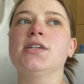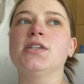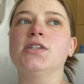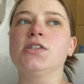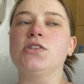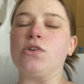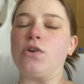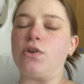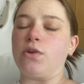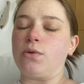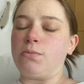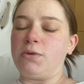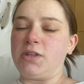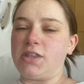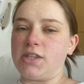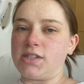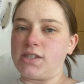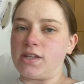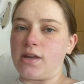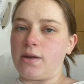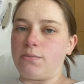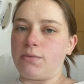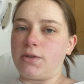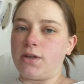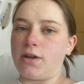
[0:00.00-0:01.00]
So it'll be the
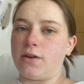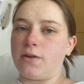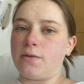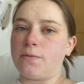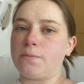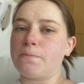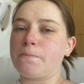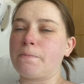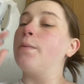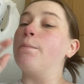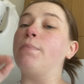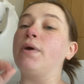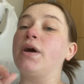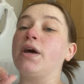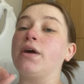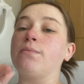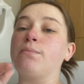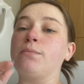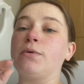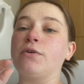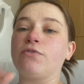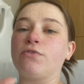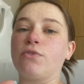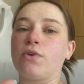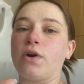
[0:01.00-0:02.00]
same there. But
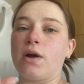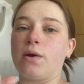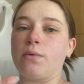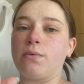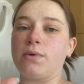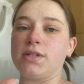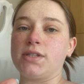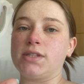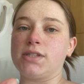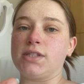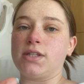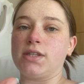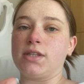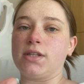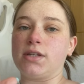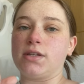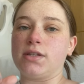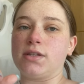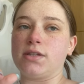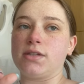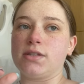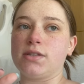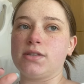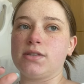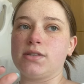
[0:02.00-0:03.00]
before I went to
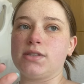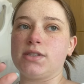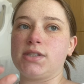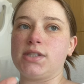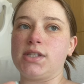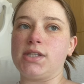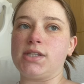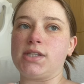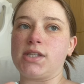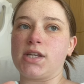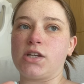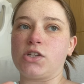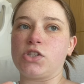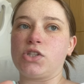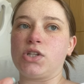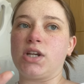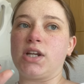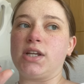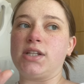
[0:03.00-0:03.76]
the C-section,